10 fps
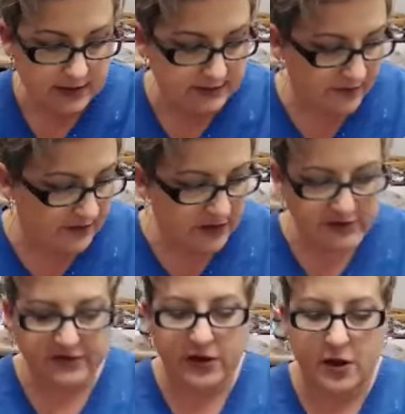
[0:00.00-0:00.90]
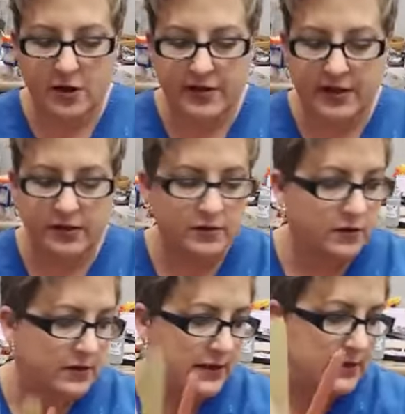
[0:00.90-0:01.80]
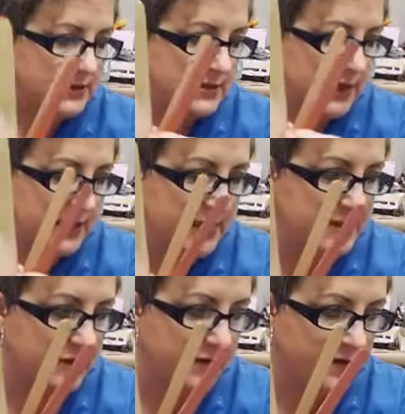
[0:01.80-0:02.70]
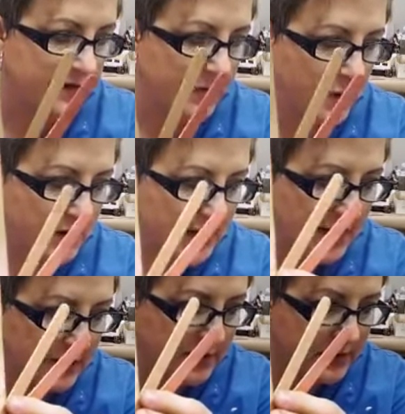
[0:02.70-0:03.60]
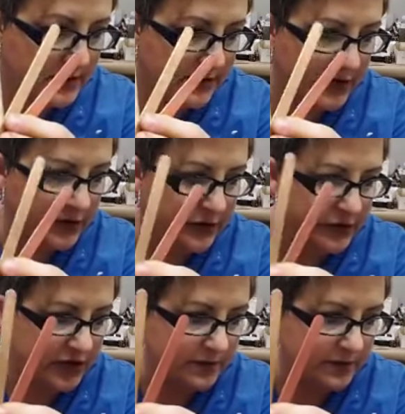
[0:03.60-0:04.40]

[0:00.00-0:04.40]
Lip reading: So for those of y'all that didn't see, these are the 4 colors of the new